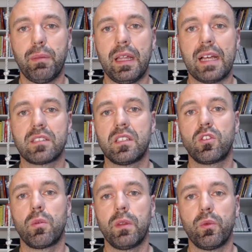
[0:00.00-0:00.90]
plants
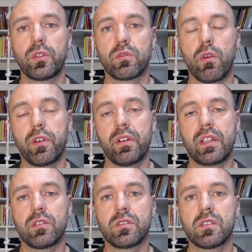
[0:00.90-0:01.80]
that normally wouldn't grow in your
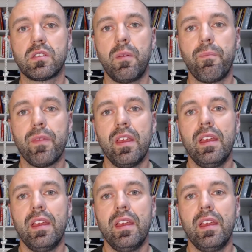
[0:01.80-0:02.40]
ecosystem.